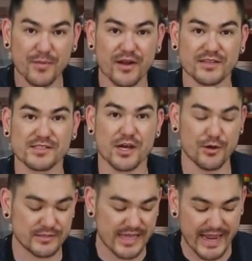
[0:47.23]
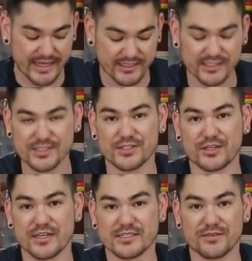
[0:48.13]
but also tangy, delicious goodness.